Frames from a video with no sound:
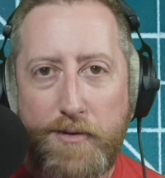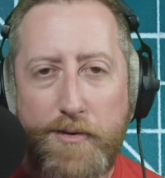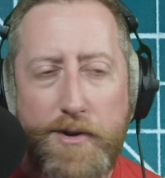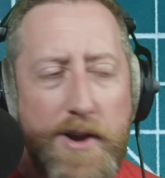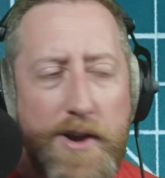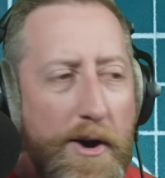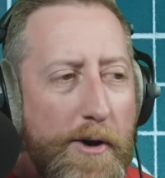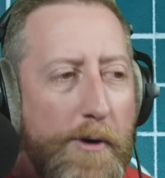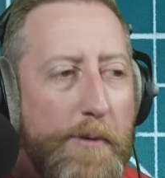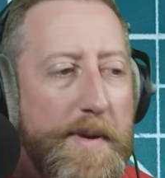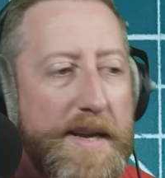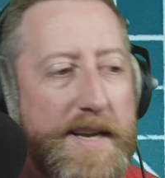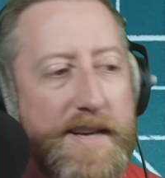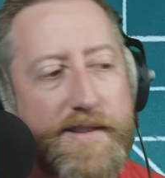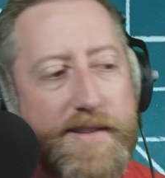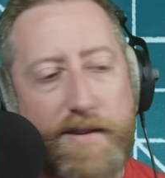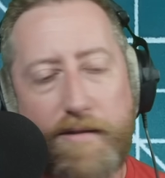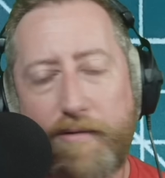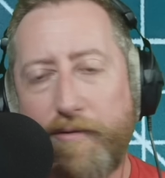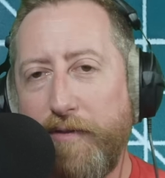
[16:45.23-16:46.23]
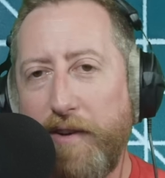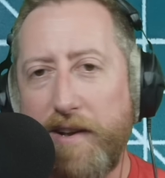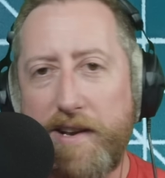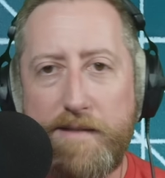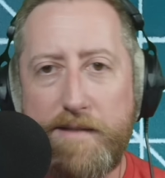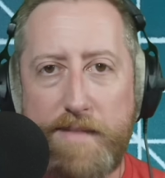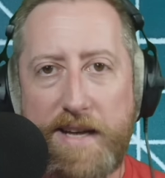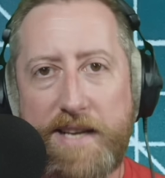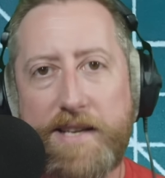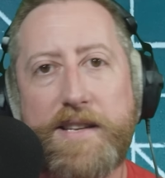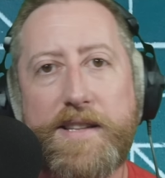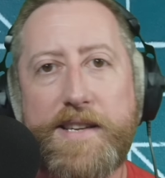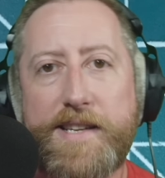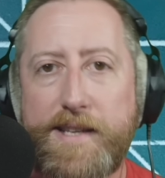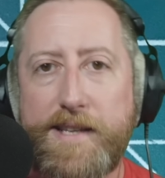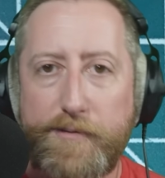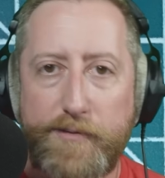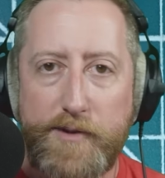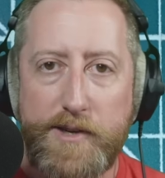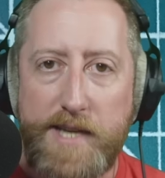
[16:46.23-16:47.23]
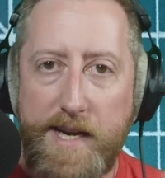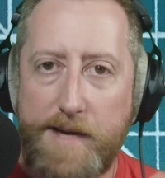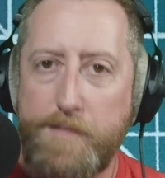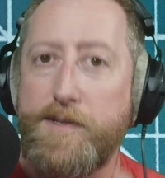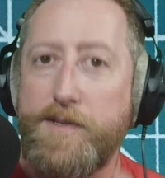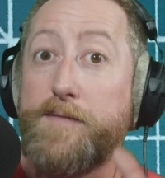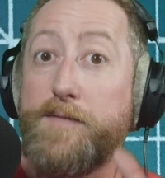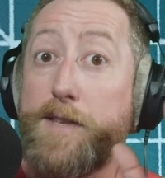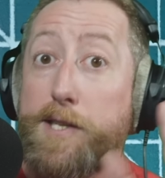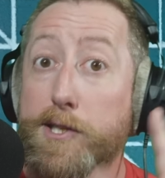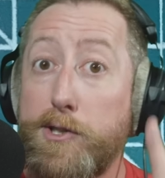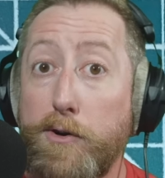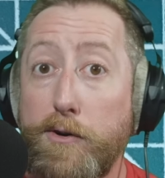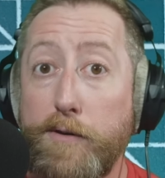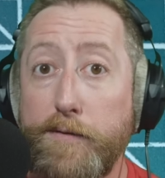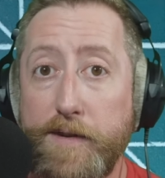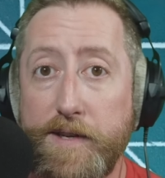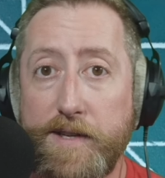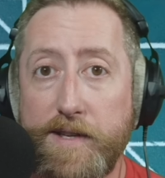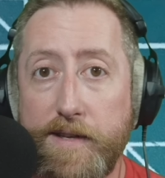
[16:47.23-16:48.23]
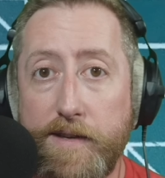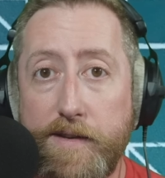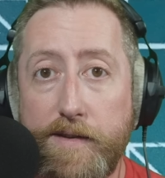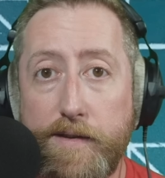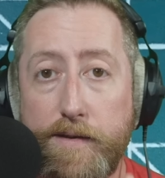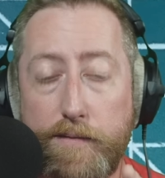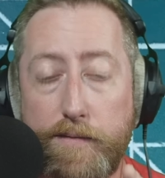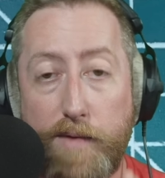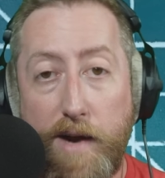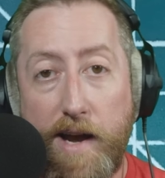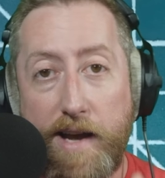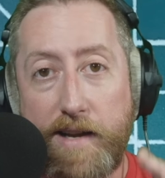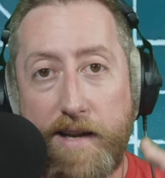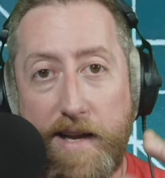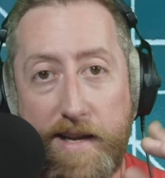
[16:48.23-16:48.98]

No, because they're fundamentally different types of services, right?